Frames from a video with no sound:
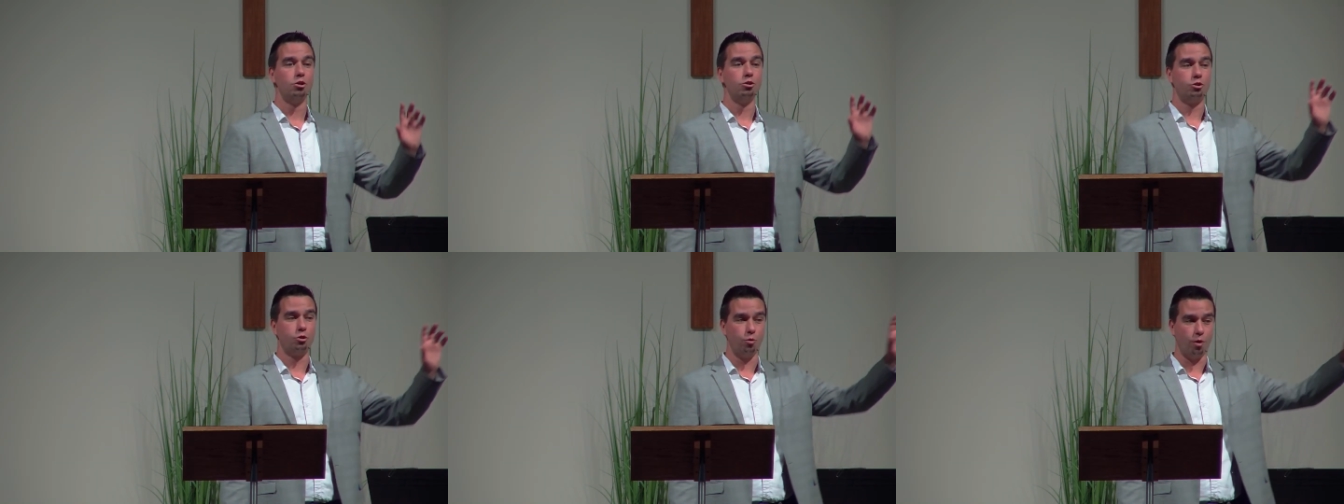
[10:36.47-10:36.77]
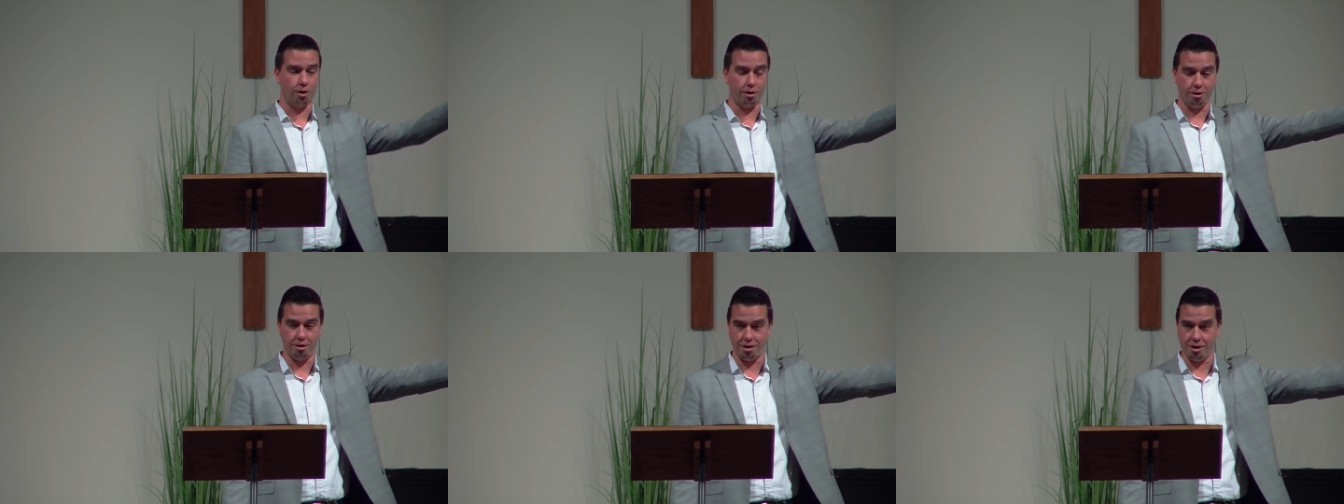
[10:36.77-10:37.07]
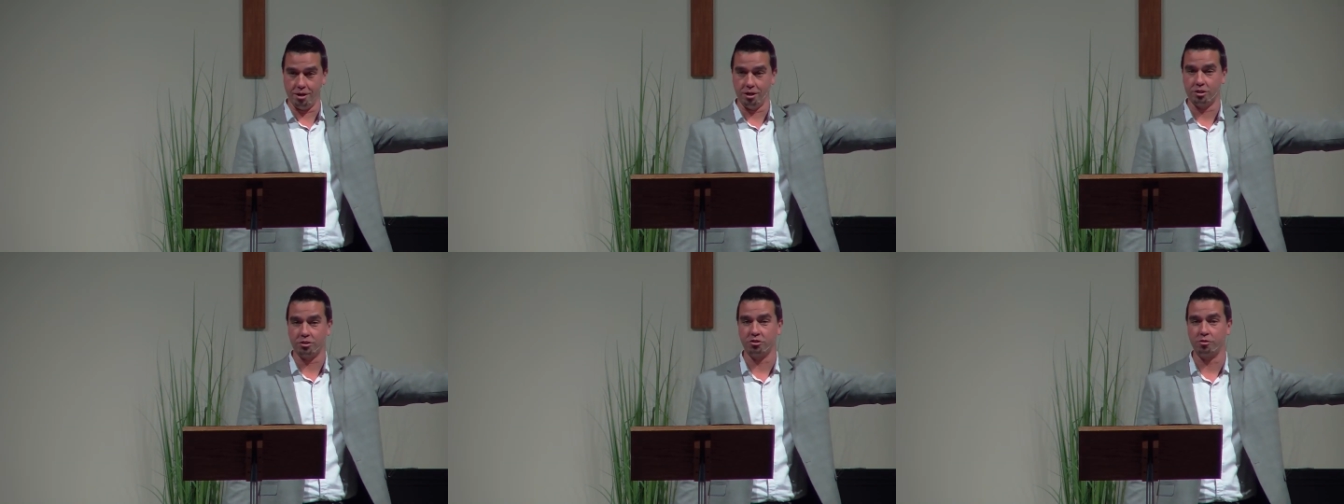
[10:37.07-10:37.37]
200
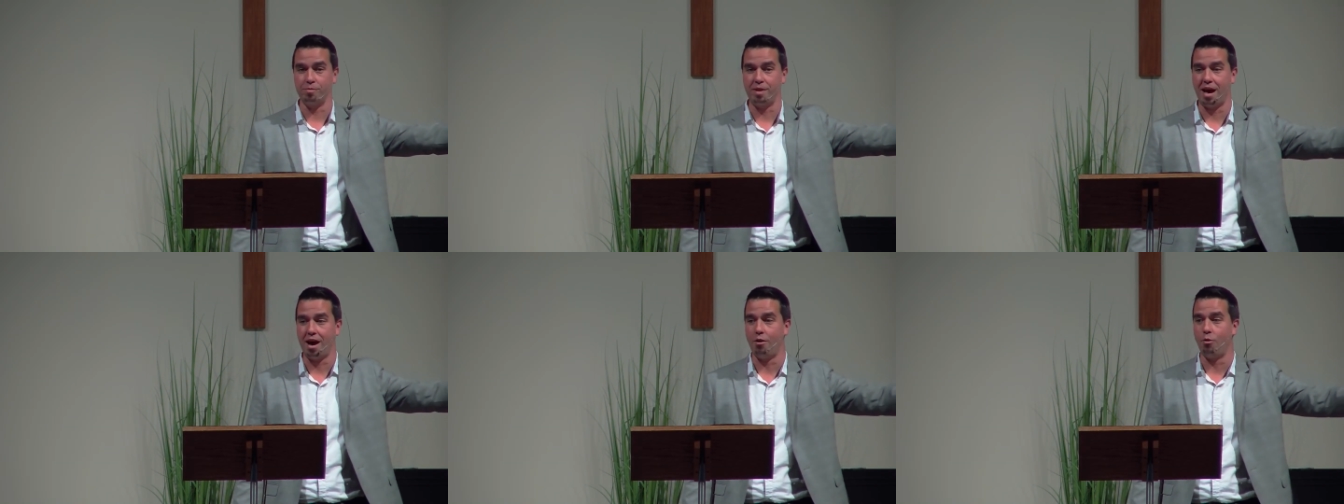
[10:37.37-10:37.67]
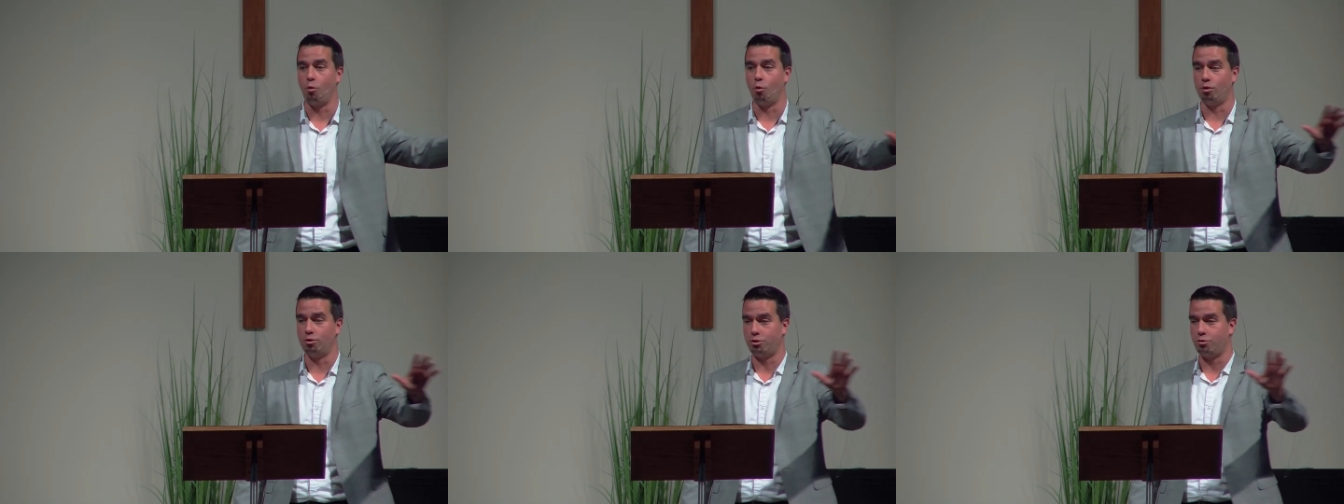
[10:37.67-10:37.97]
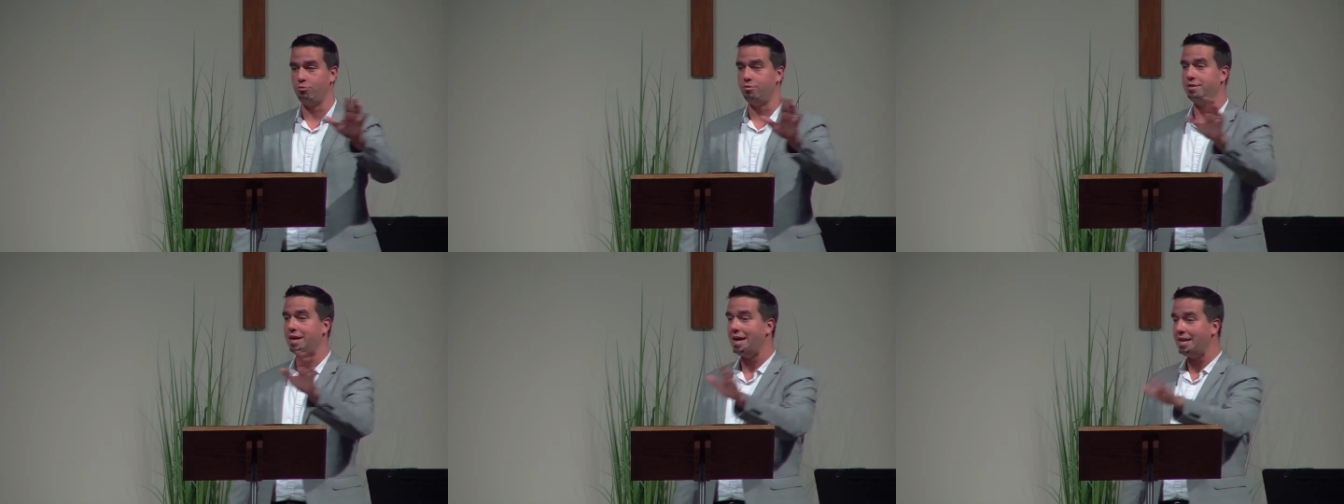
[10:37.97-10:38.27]
years from now or
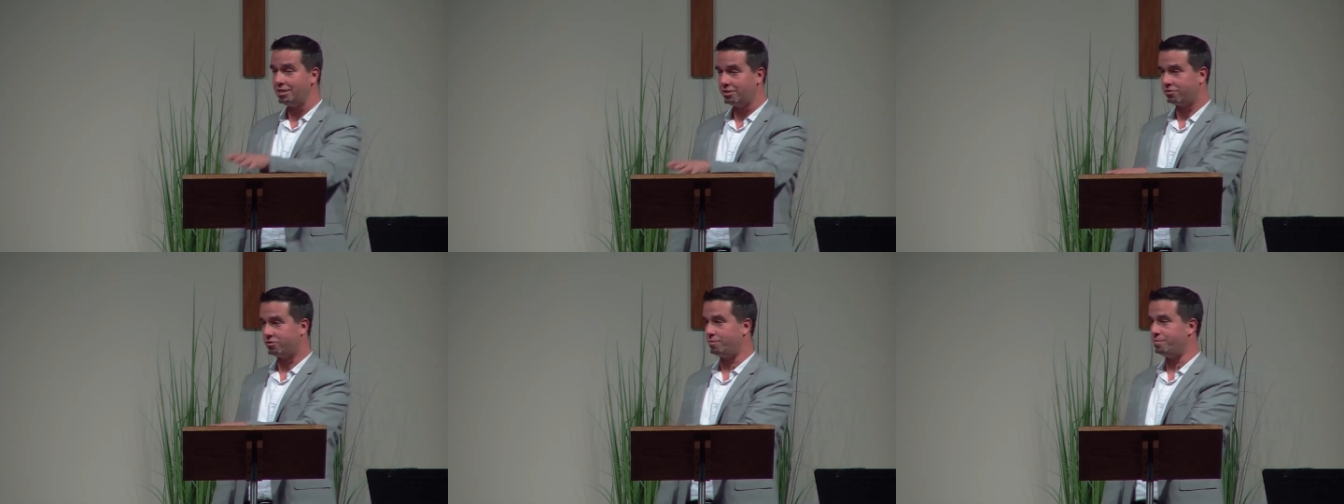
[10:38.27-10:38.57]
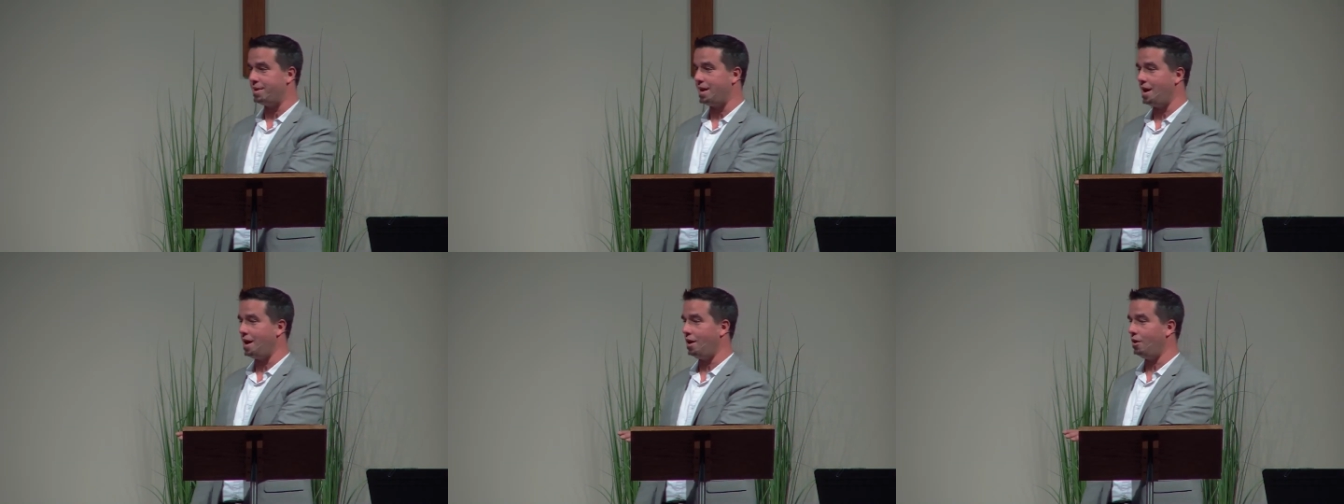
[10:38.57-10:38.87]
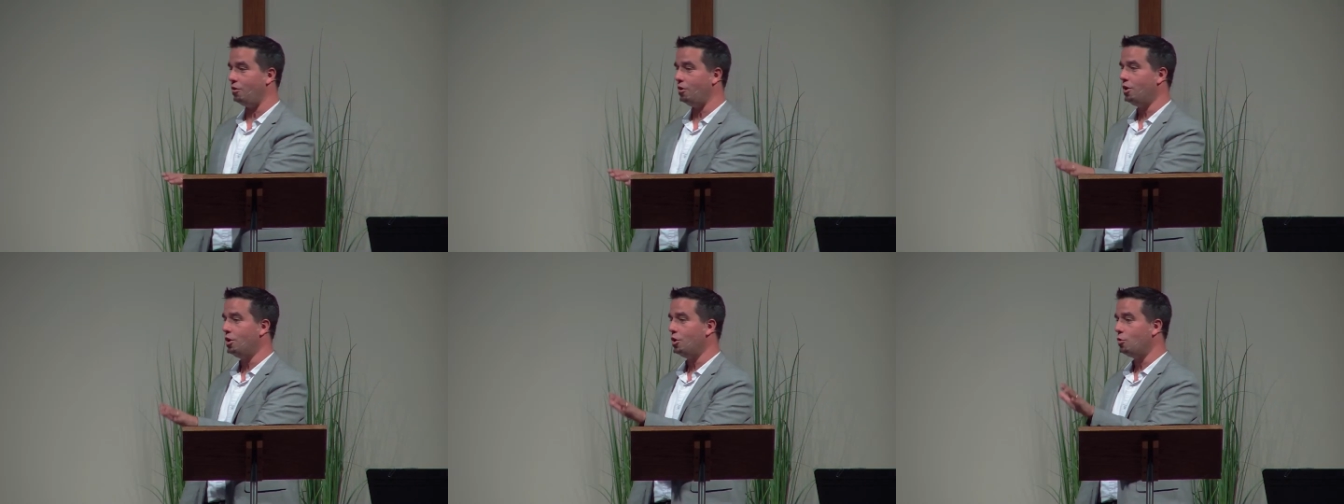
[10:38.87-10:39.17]
two days from
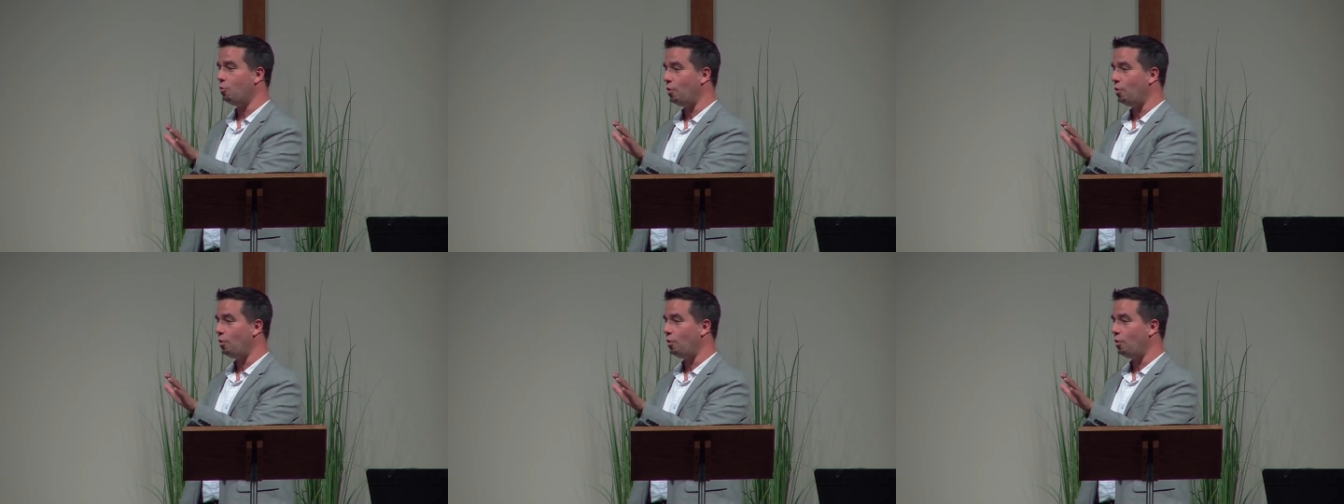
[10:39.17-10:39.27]
now.